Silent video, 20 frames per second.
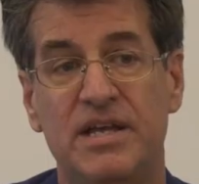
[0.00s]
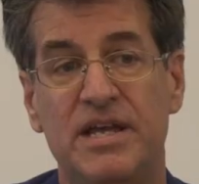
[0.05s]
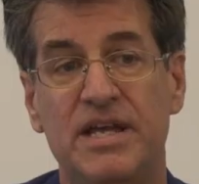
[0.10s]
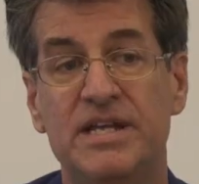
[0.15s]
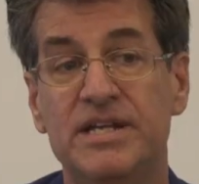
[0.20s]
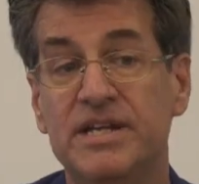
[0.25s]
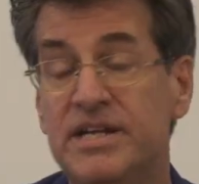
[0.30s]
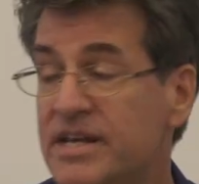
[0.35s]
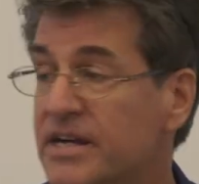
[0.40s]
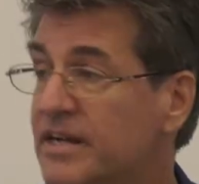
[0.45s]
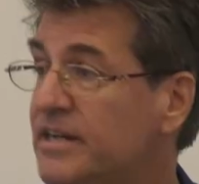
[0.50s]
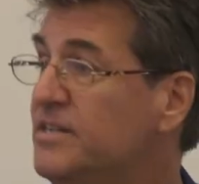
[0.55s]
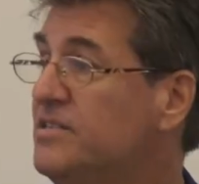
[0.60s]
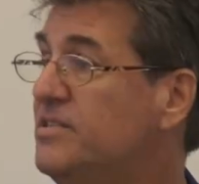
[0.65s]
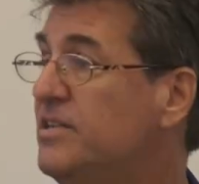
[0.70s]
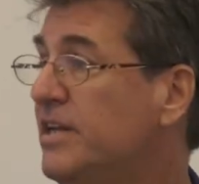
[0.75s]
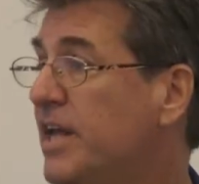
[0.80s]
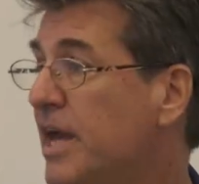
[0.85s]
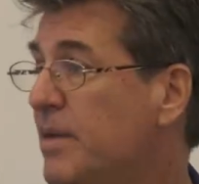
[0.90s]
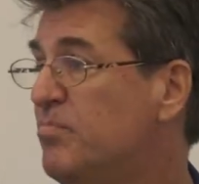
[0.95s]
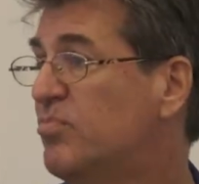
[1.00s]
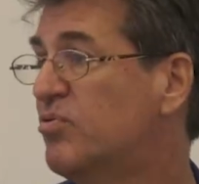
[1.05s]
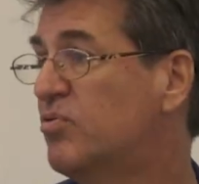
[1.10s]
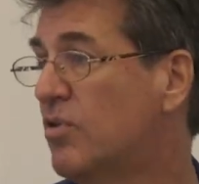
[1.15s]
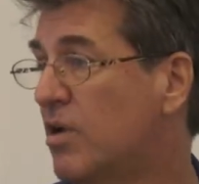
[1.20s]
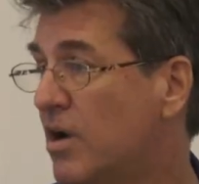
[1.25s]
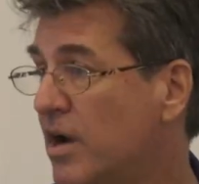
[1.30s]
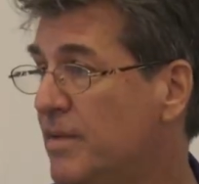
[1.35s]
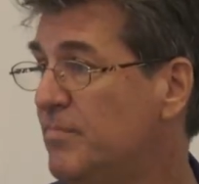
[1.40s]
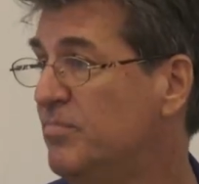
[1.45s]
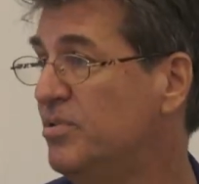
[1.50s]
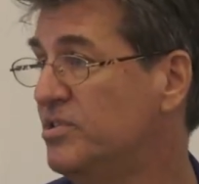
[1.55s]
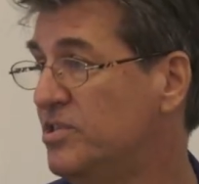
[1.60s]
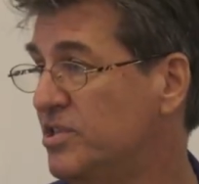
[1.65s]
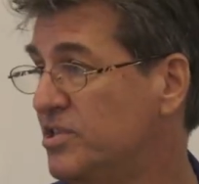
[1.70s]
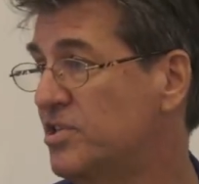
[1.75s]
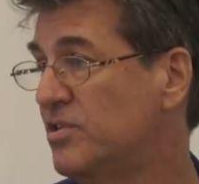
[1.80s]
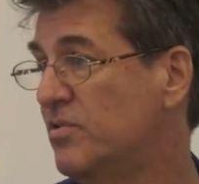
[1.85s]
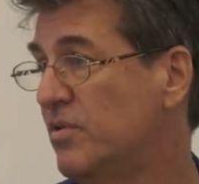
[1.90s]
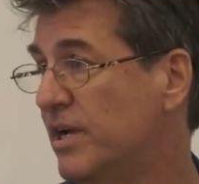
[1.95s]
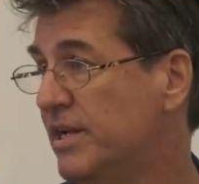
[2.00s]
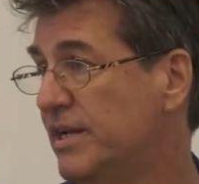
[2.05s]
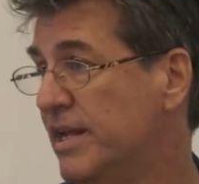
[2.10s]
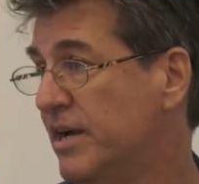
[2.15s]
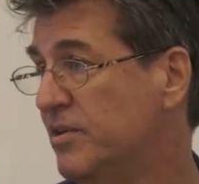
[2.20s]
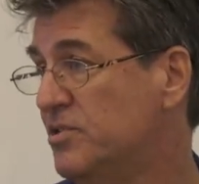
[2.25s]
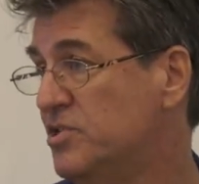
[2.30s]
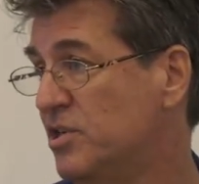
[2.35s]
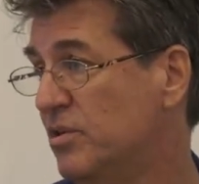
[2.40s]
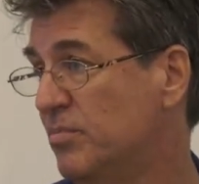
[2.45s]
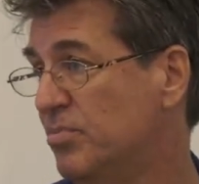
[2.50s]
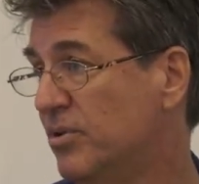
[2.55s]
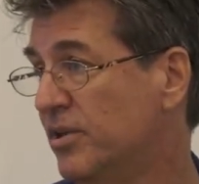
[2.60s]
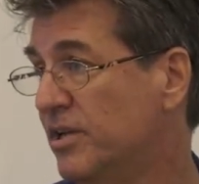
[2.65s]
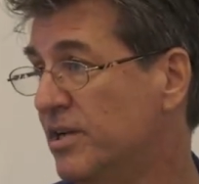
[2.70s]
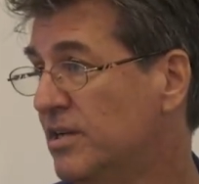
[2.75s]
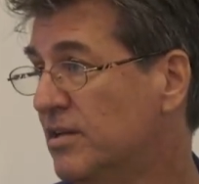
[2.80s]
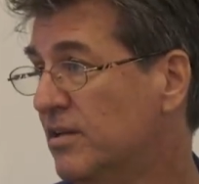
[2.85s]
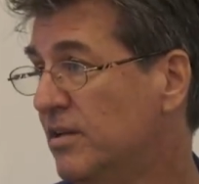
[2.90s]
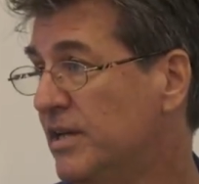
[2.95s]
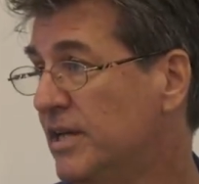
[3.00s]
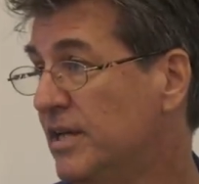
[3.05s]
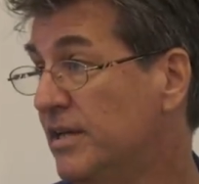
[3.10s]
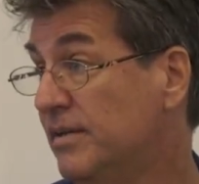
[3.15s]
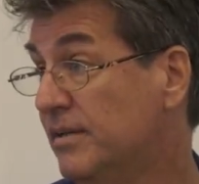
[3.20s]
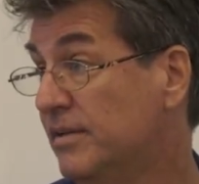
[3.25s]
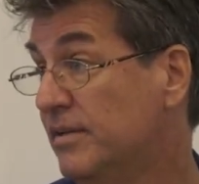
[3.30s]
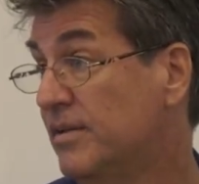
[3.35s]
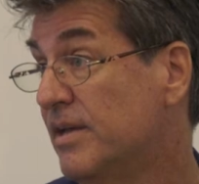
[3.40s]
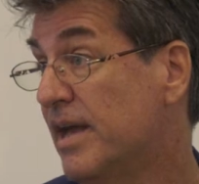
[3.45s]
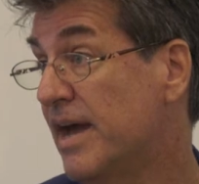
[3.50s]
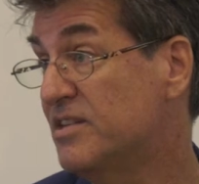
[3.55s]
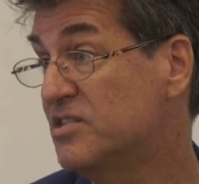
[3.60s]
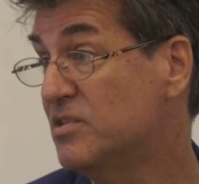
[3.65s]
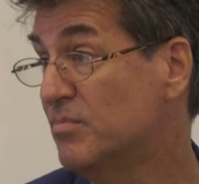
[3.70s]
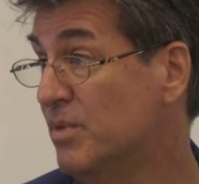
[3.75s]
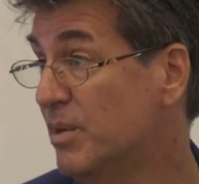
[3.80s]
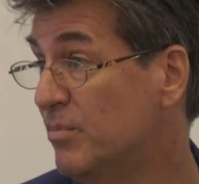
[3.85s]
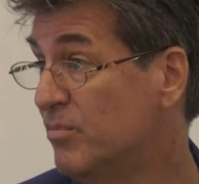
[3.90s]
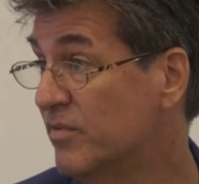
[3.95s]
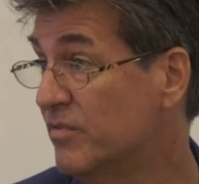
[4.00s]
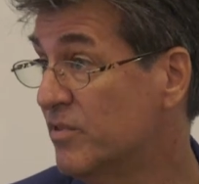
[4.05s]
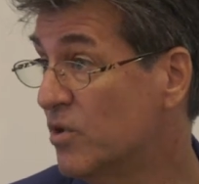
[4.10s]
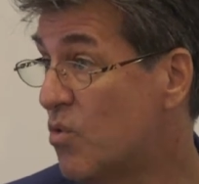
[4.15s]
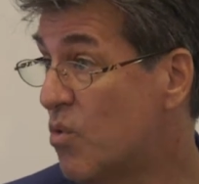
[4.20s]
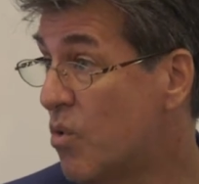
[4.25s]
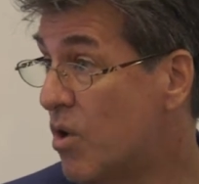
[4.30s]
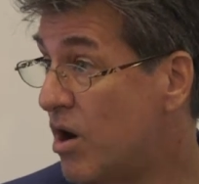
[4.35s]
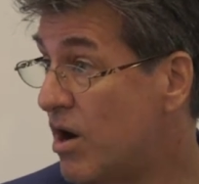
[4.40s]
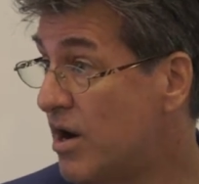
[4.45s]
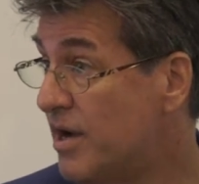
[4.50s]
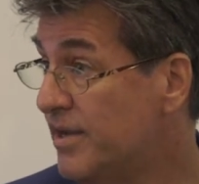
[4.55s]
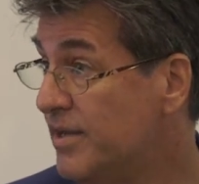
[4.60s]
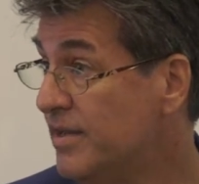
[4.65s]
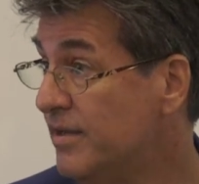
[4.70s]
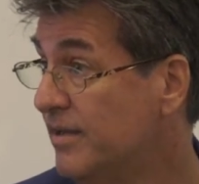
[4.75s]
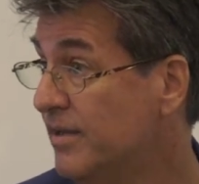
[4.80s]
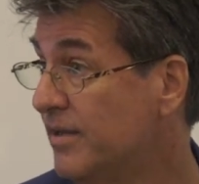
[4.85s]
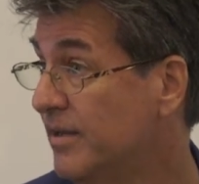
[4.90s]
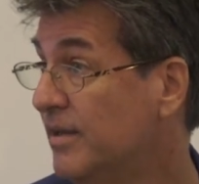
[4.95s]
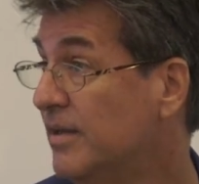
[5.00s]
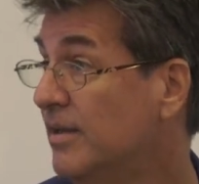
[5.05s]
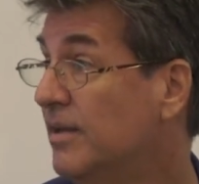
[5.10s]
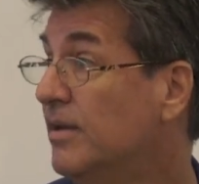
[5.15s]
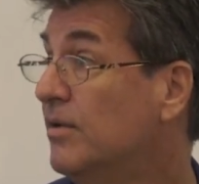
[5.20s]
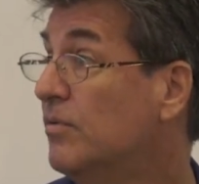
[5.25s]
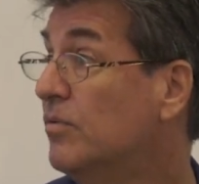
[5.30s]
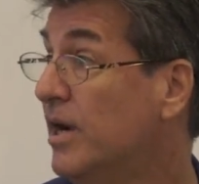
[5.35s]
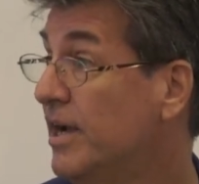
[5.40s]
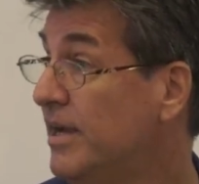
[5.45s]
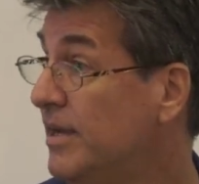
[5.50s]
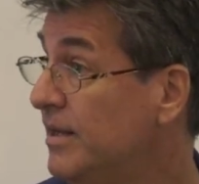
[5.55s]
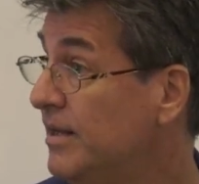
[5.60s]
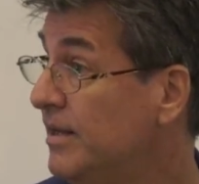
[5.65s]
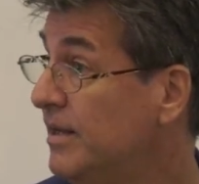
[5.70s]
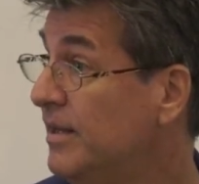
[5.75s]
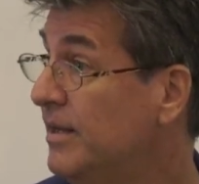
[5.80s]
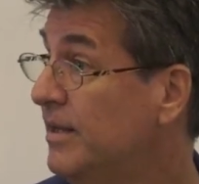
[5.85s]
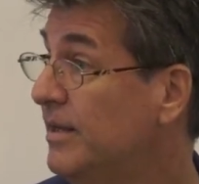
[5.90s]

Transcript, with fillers: India is in a prime position right now geopolitically as a member of the Quad, right?